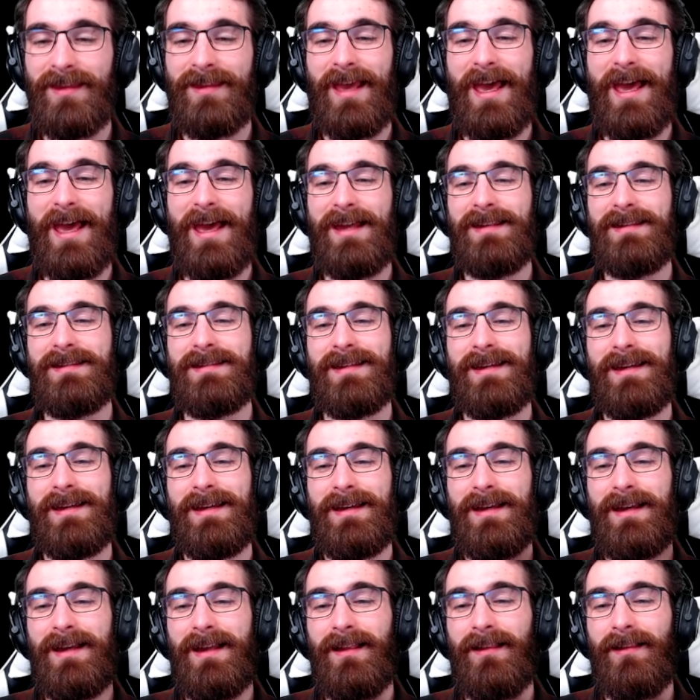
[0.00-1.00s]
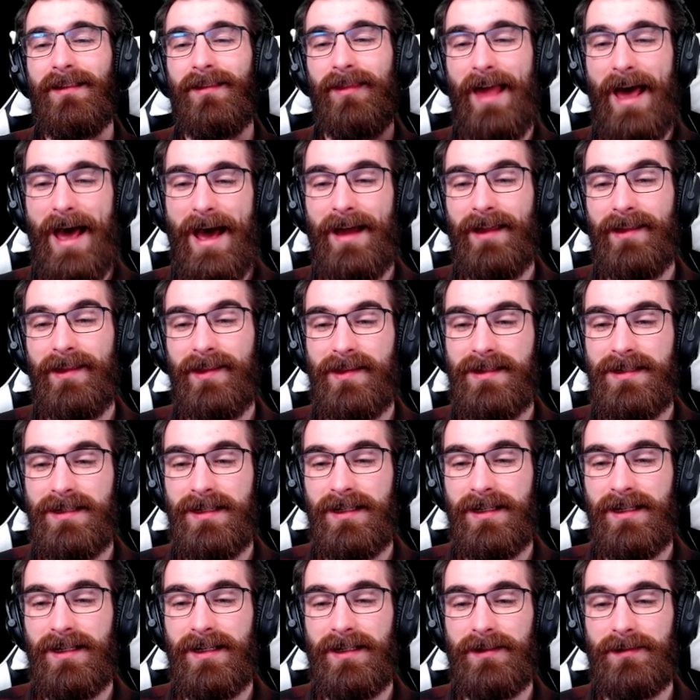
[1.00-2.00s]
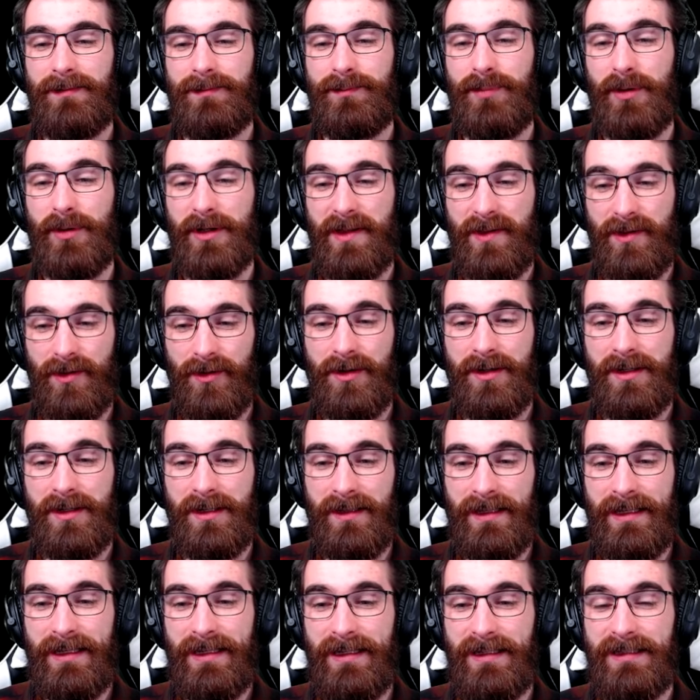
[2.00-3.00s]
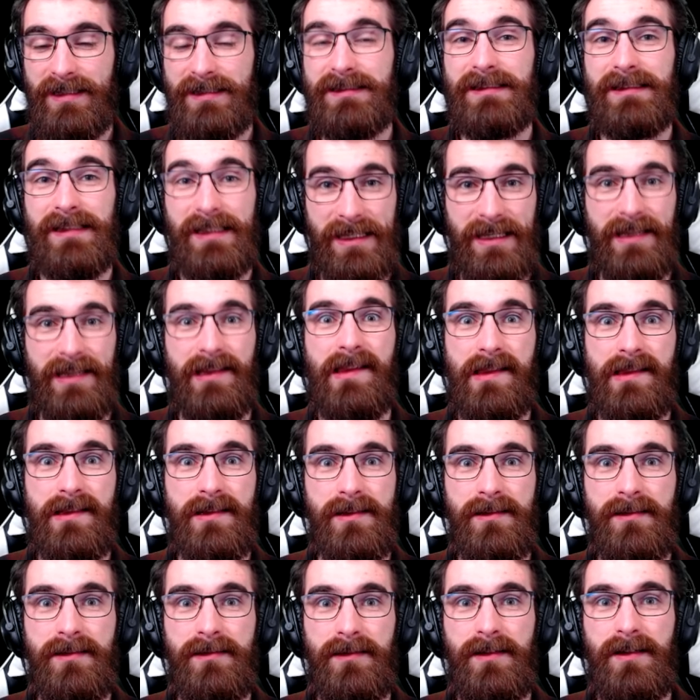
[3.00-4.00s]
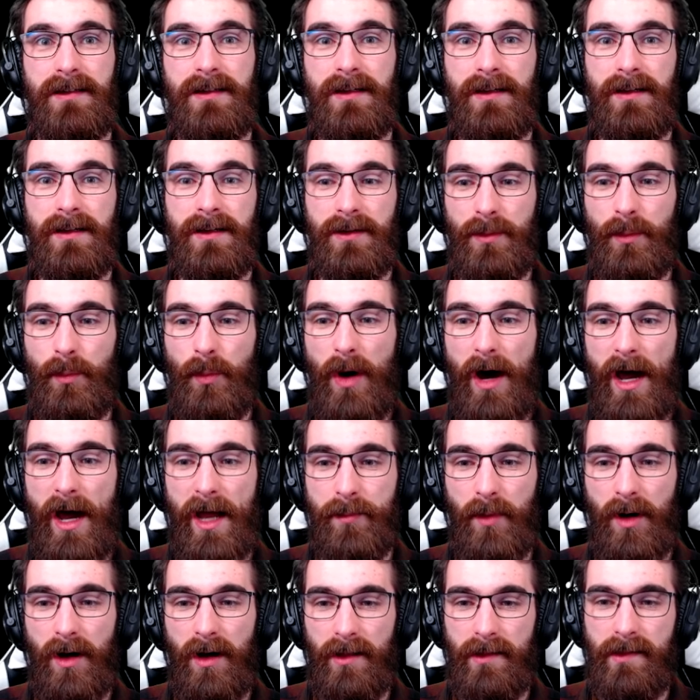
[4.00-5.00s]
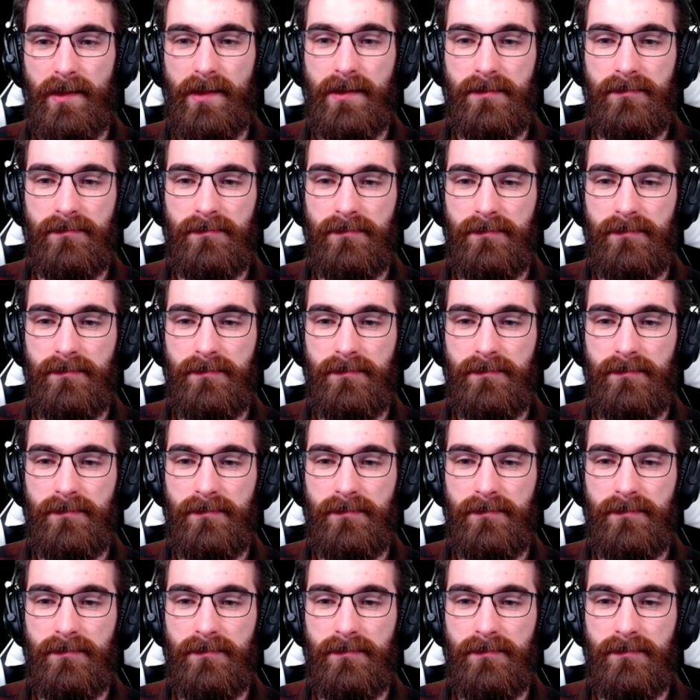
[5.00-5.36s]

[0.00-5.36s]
And last, but certainly least, Wide Moss.